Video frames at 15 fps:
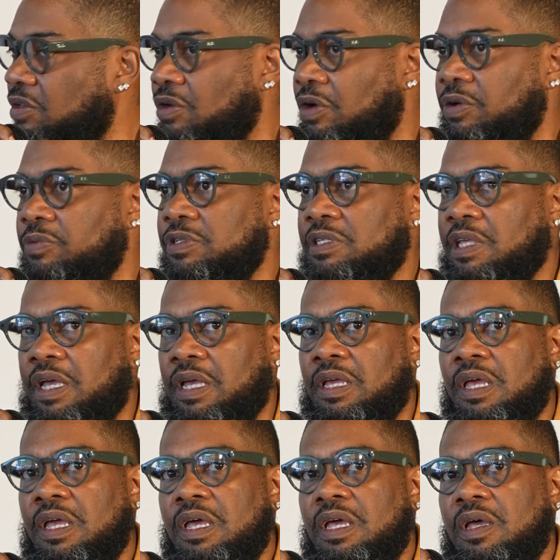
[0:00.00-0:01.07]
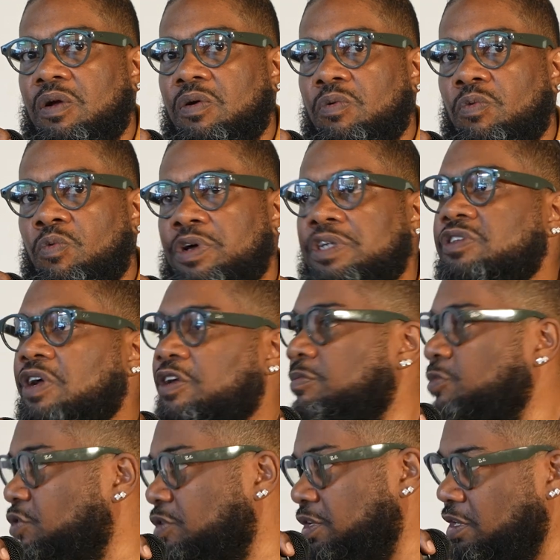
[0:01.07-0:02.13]
You know, it was like what does our
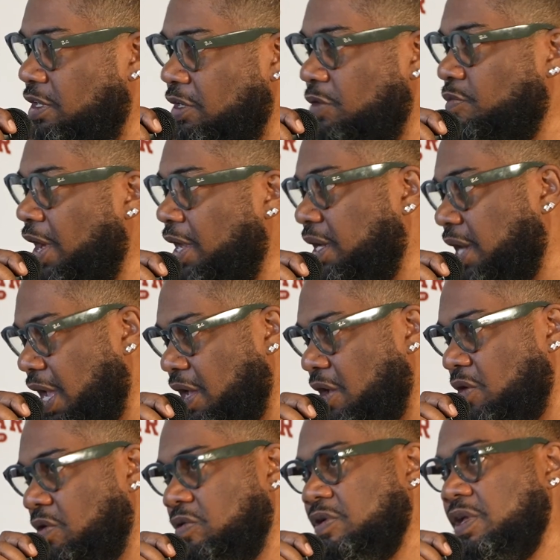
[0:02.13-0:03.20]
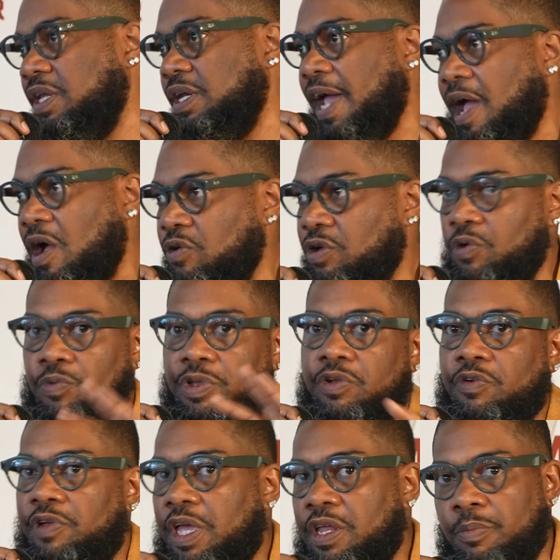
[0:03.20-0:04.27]
community need right now and how can we
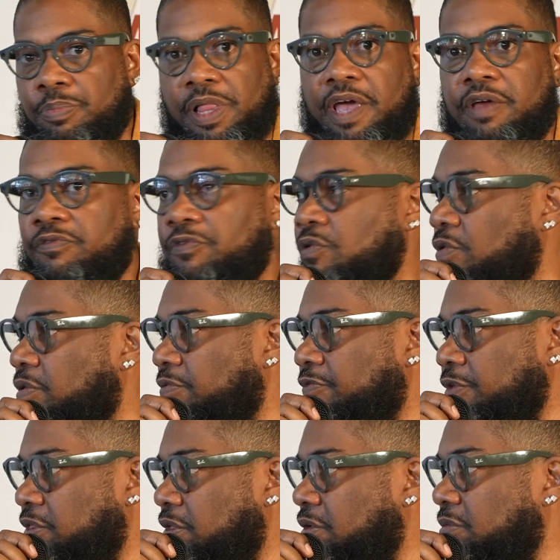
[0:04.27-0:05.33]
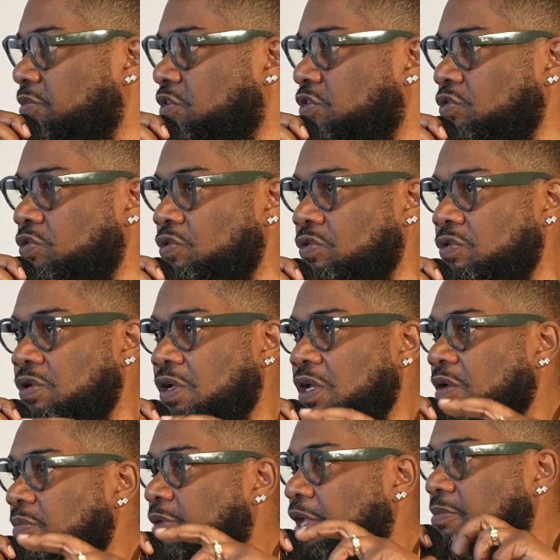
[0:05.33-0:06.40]
create a platform for them to
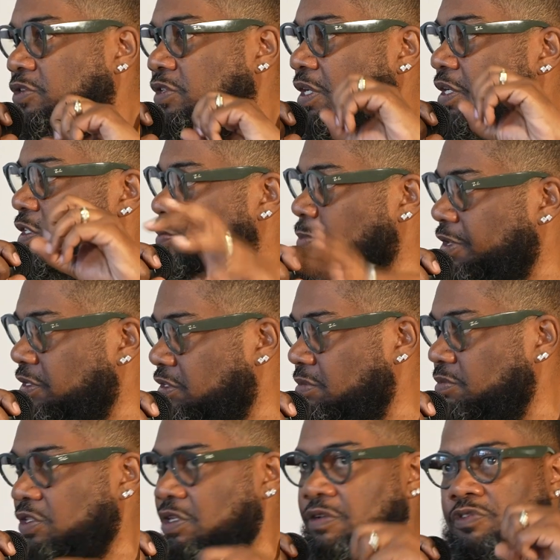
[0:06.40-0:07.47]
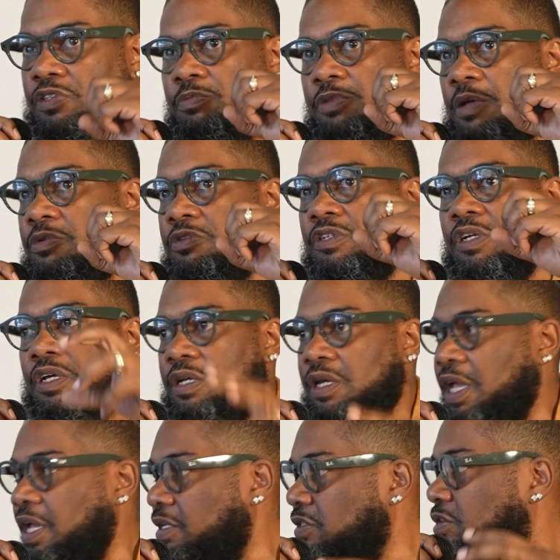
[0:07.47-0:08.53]
be able to express themselves, to be able to
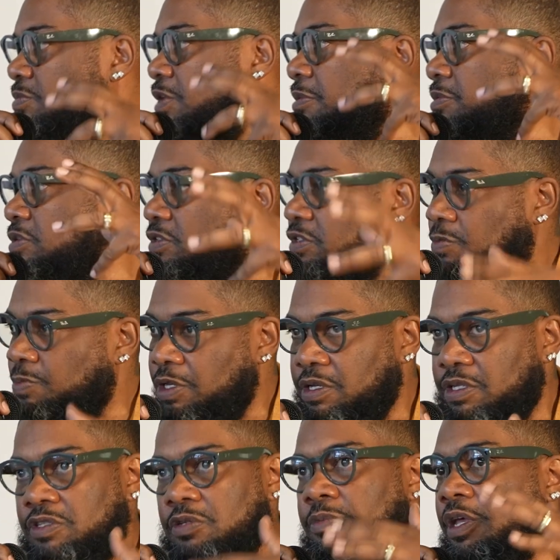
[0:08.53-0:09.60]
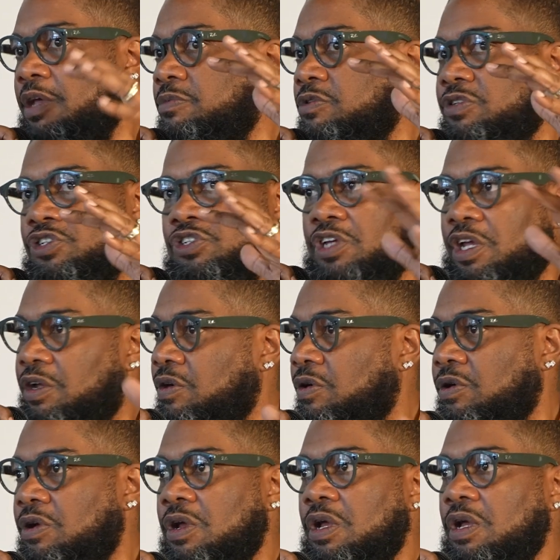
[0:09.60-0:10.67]
connect, to be able to speak, to be able to
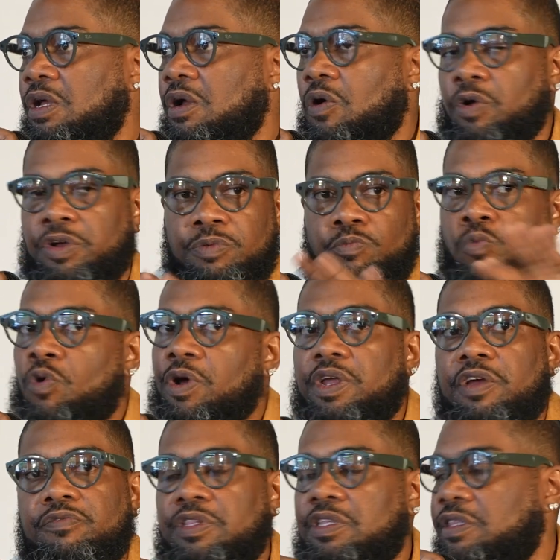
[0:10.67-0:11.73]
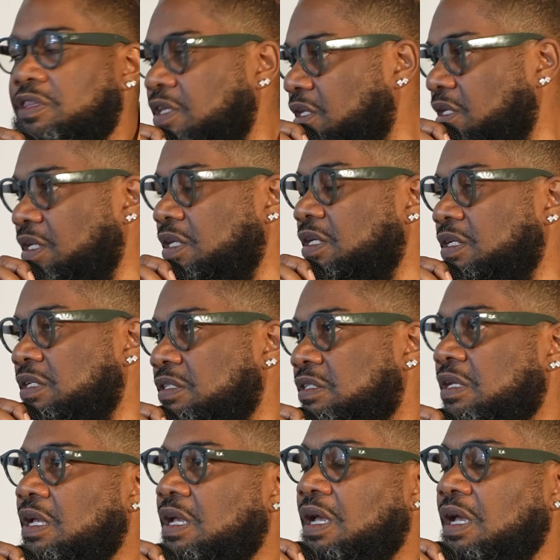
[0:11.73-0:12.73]
share, or whatever the thing is.